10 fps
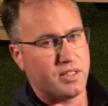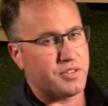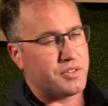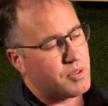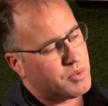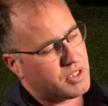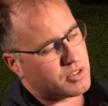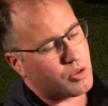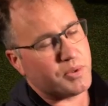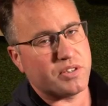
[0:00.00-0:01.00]
So someone in the
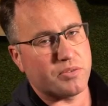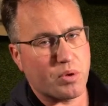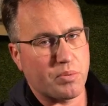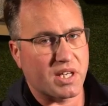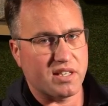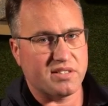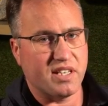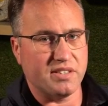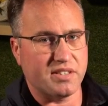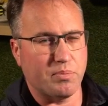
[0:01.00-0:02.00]
comments is probably going to say
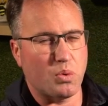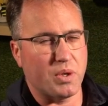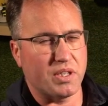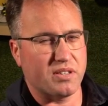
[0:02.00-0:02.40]
at some point,